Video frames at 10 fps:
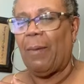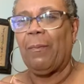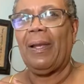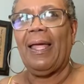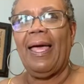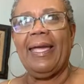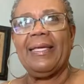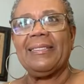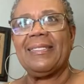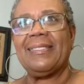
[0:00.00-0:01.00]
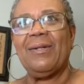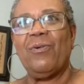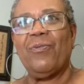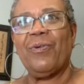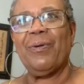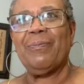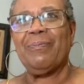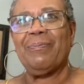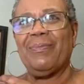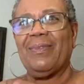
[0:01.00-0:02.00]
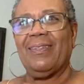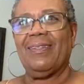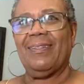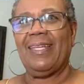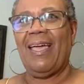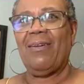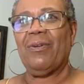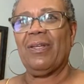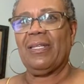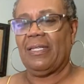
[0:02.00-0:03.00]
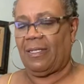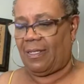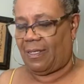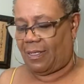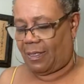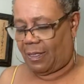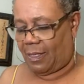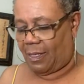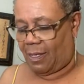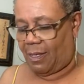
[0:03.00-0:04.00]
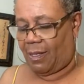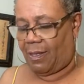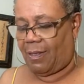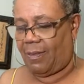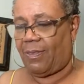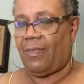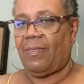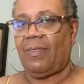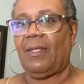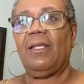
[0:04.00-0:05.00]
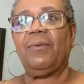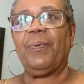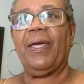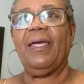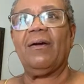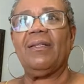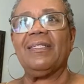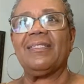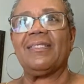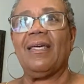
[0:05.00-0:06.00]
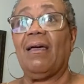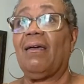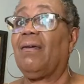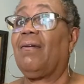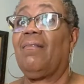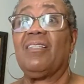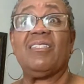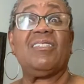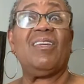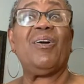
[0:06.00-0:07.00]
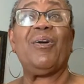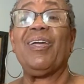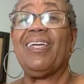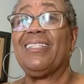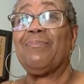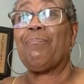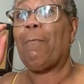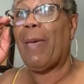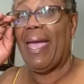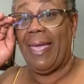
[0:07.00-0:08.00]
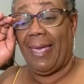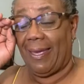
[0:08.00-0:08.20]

Black and silver down the the uh, the little pale and stuff. Sucker is bad.